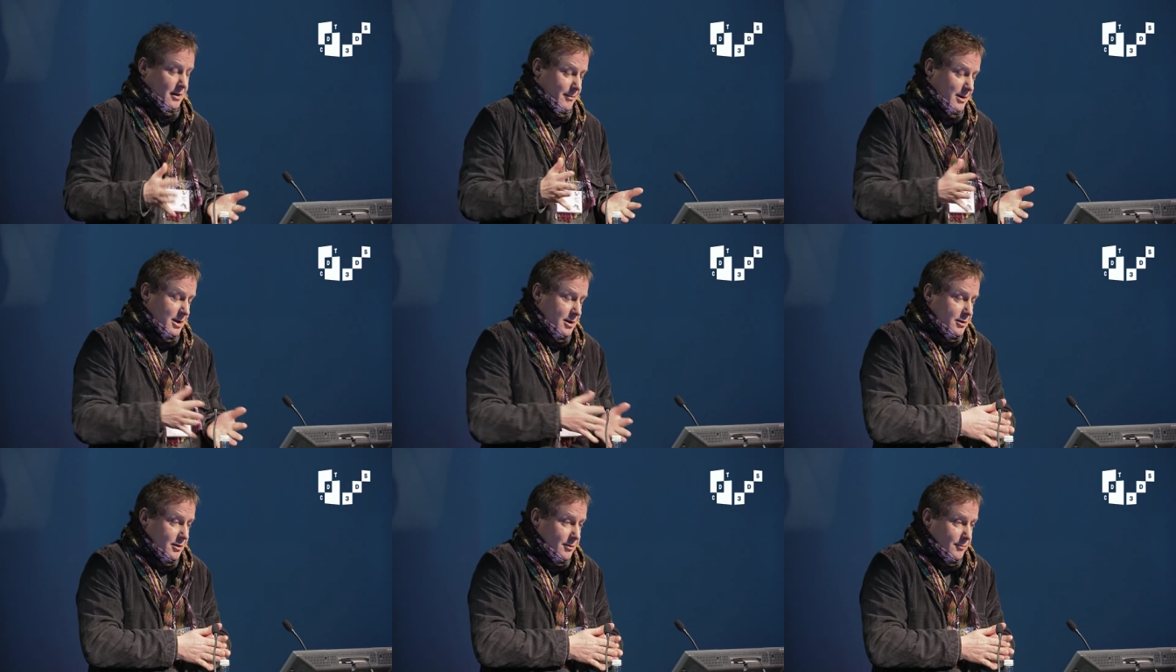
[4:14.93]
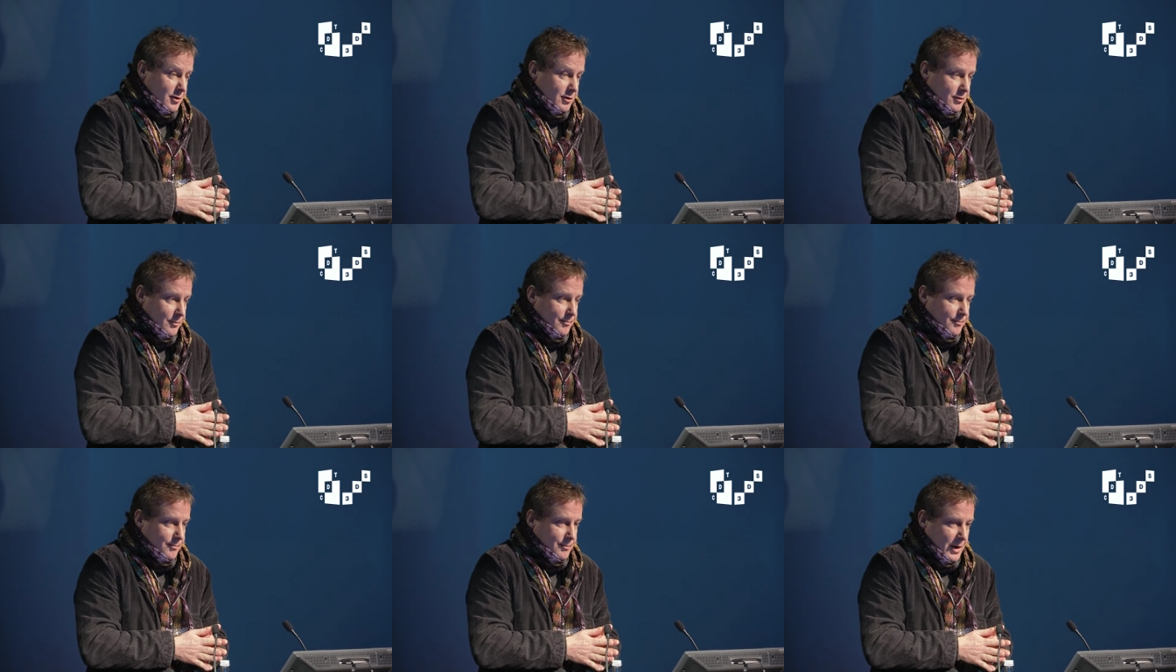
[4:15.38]
I mean,
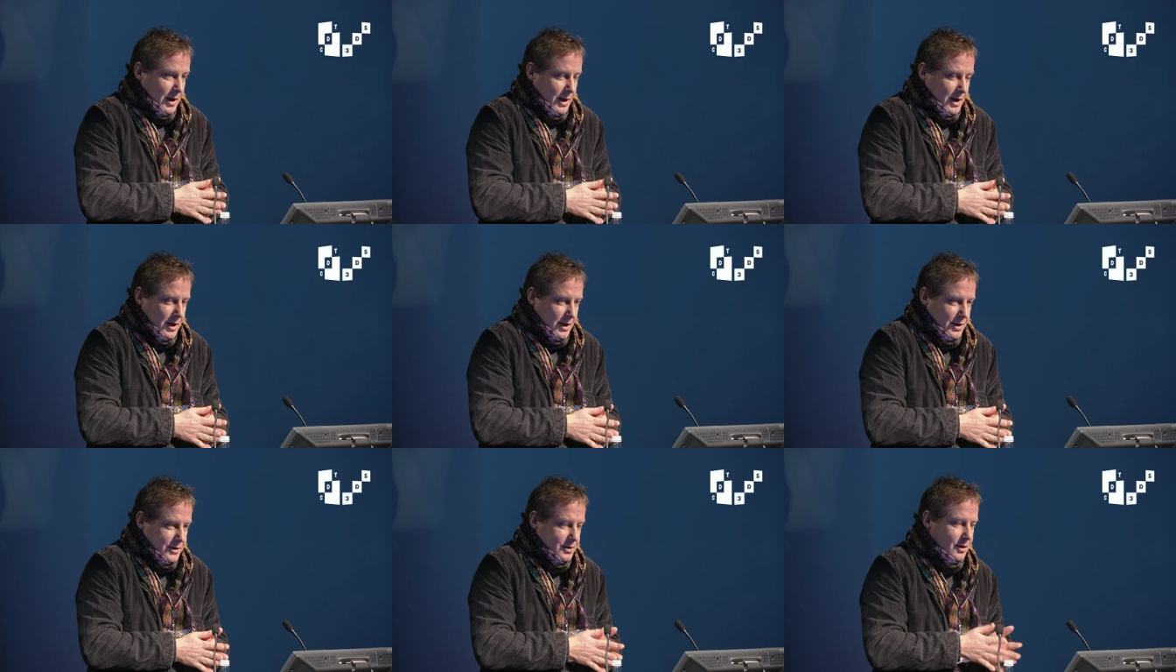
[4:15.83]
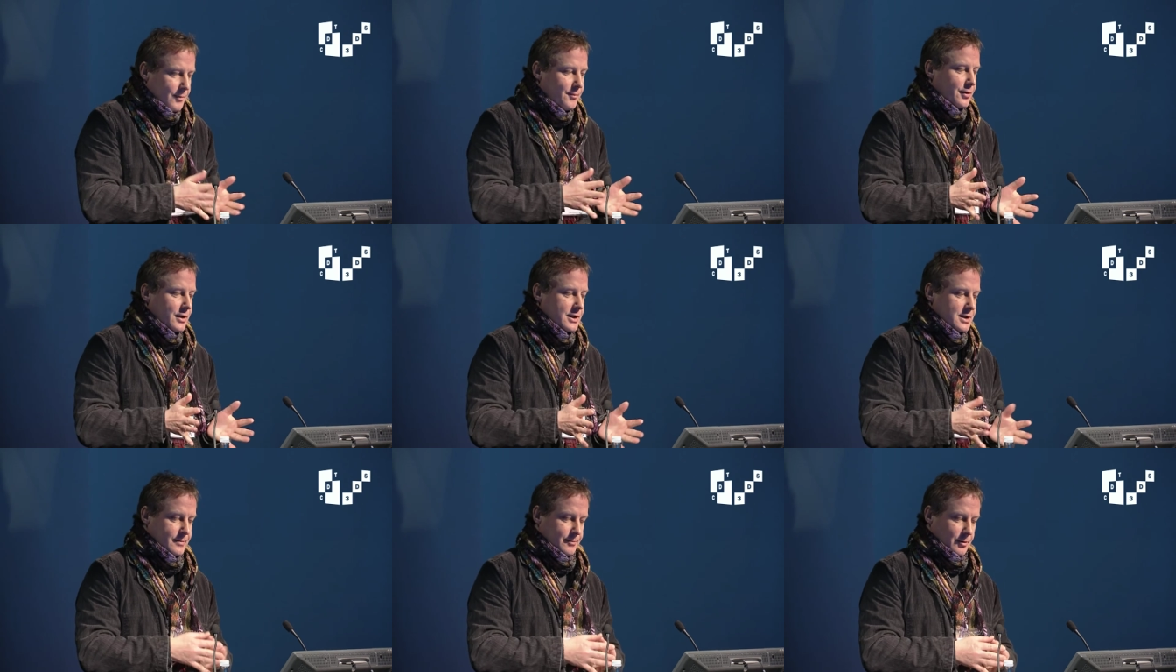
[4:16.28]
there are sort
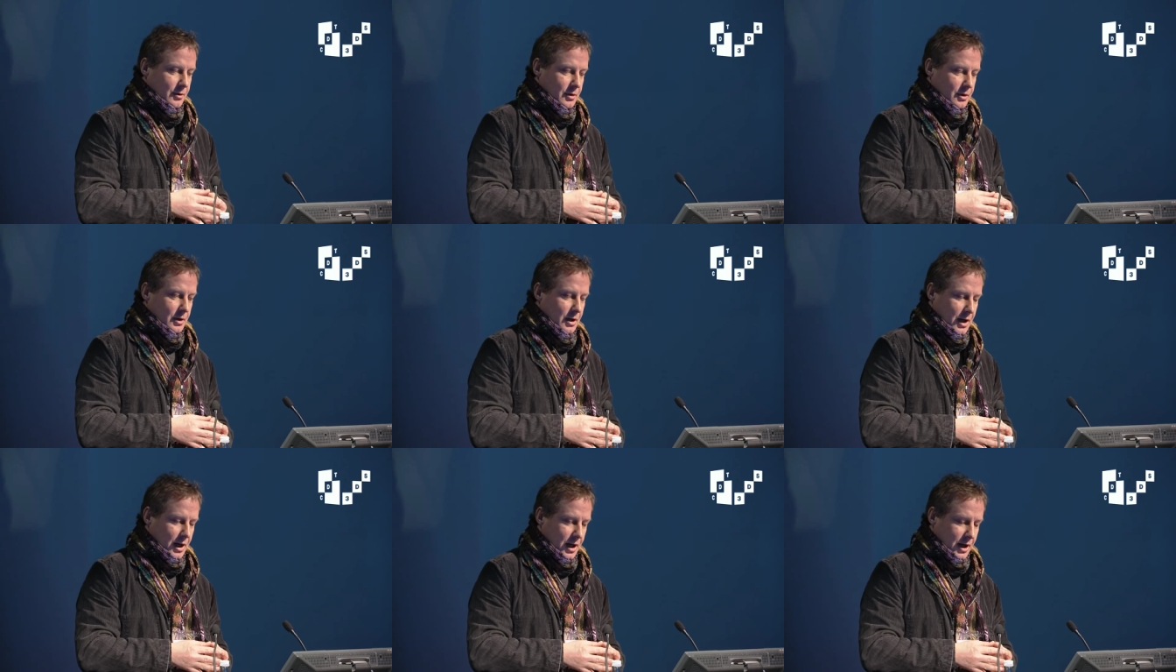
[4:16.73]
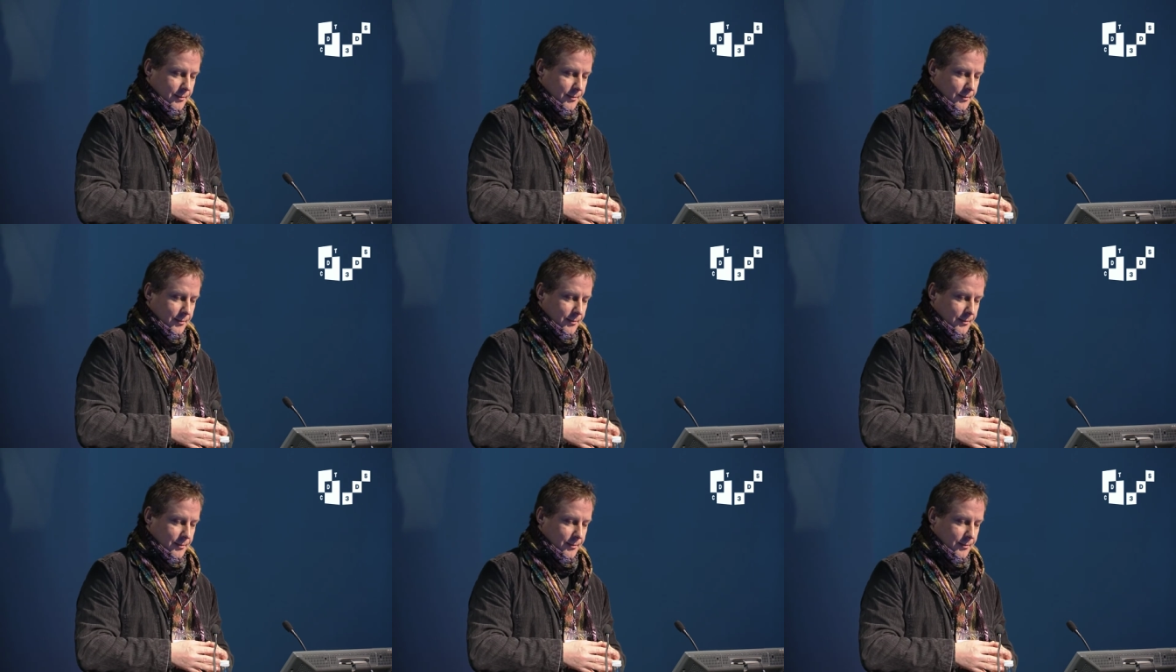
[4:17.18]
of principal